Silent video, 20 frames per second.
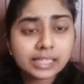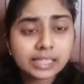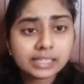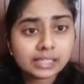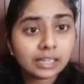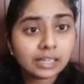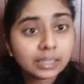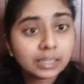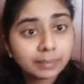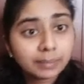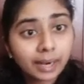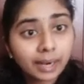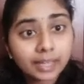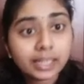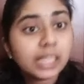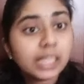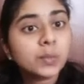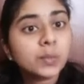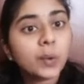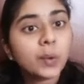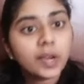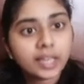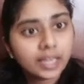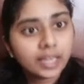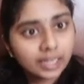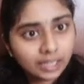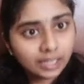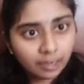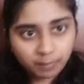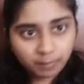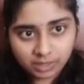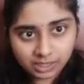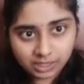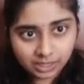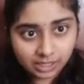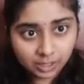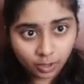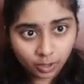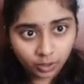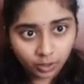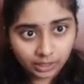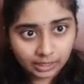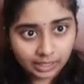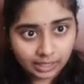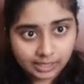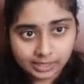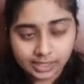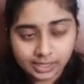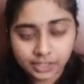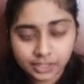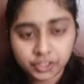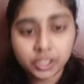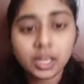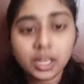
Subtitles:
third parties working in a business organization.